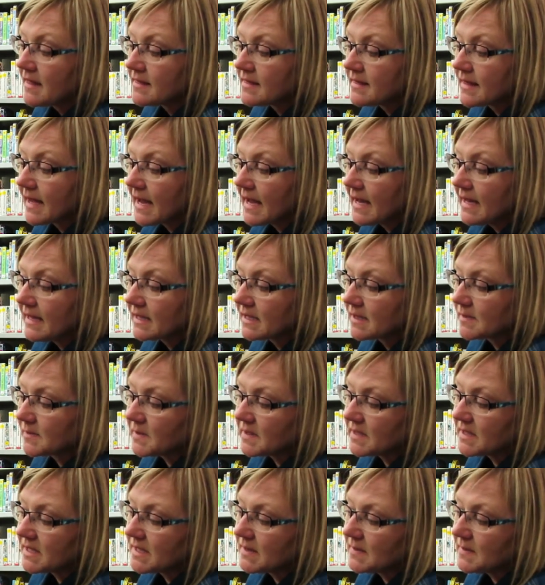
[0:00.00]
Thanks,
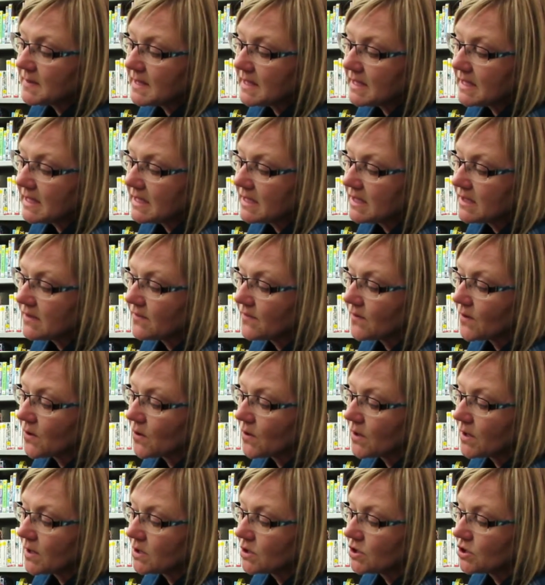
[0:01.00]
busy bees,
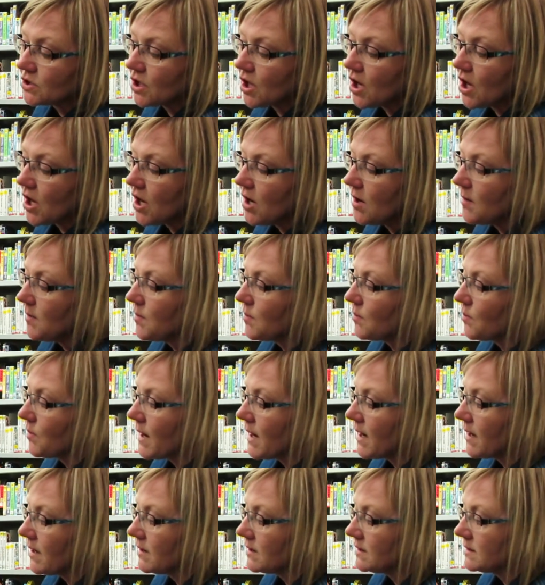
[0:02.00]
for a job
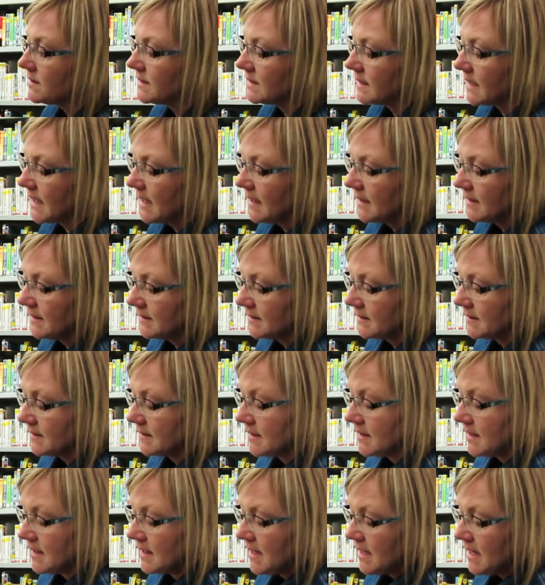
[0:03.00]
well done.
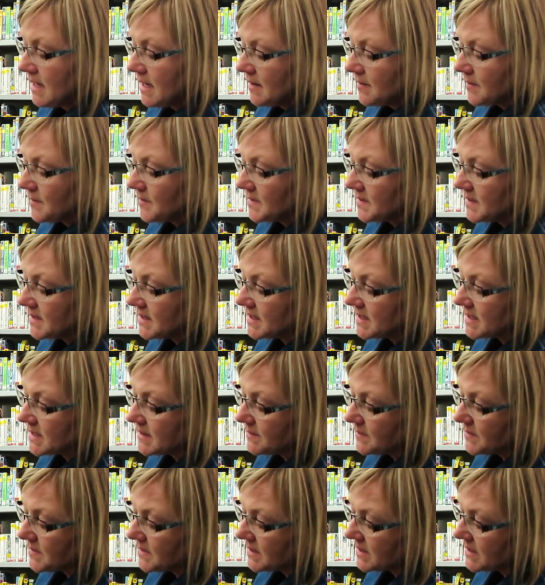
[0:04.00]
Buzz,
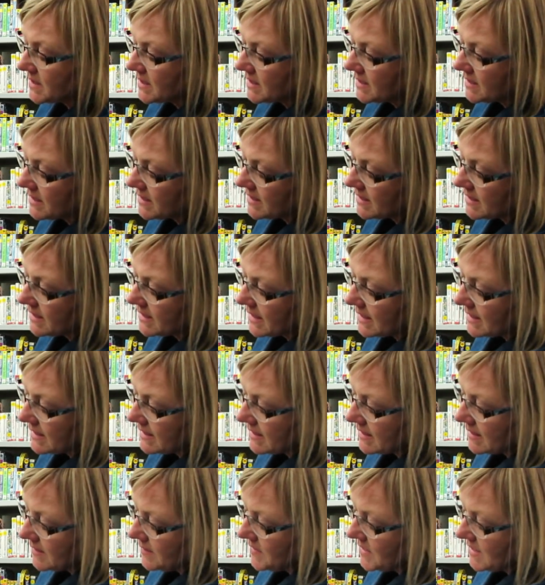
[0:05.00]
buzz, says
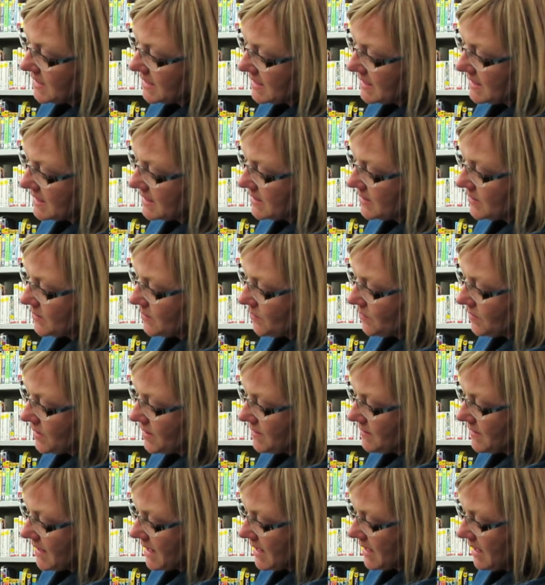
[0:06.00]
the bees. We
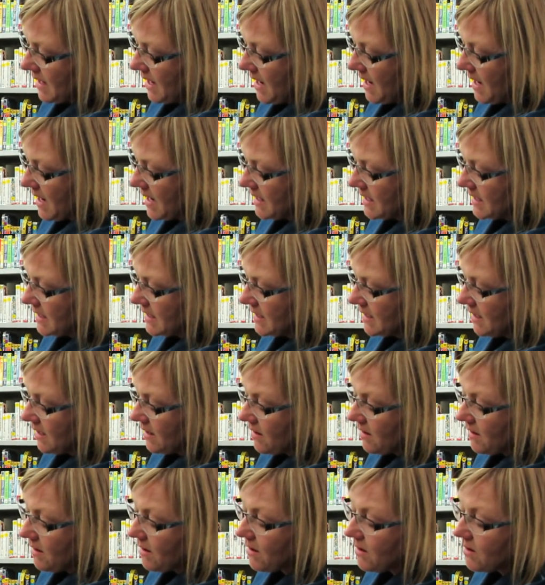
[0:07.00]
made honey
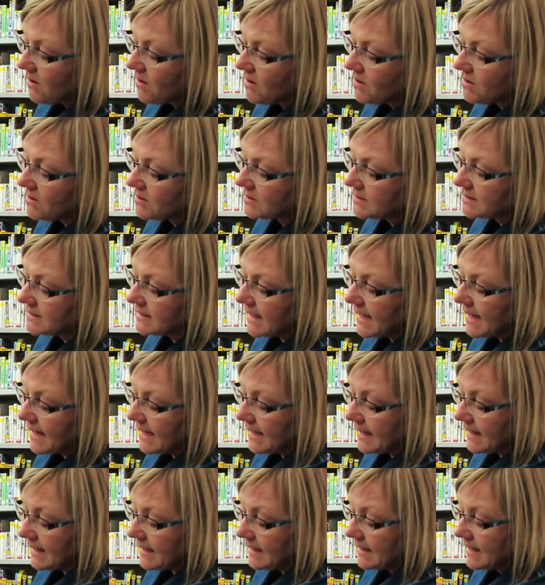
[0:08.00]
all
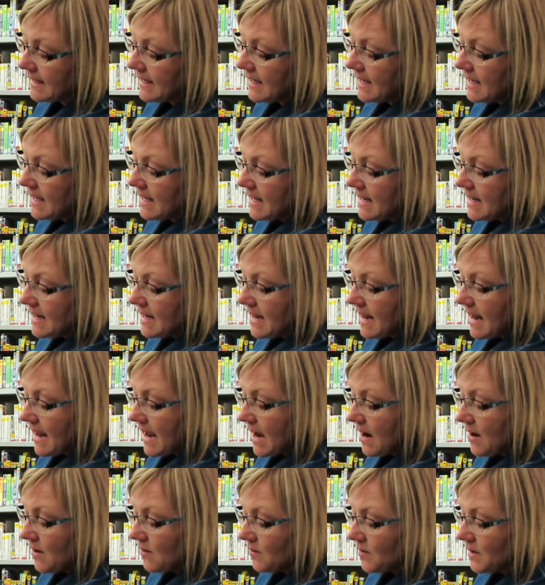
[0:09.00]
day.
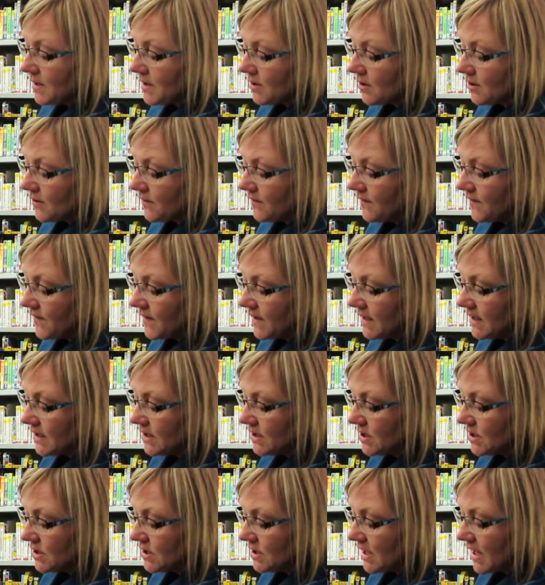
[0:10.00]
Now we are
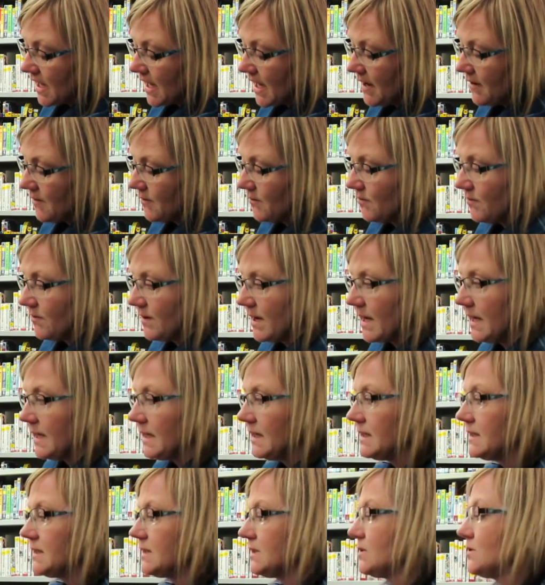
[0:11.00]
finished and
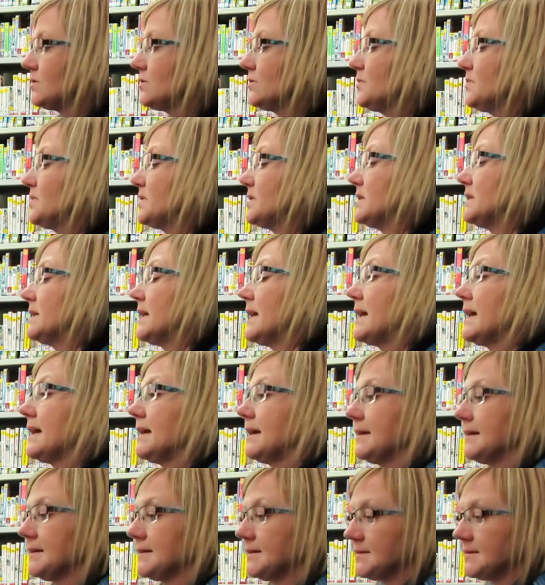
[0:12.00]
ready to play.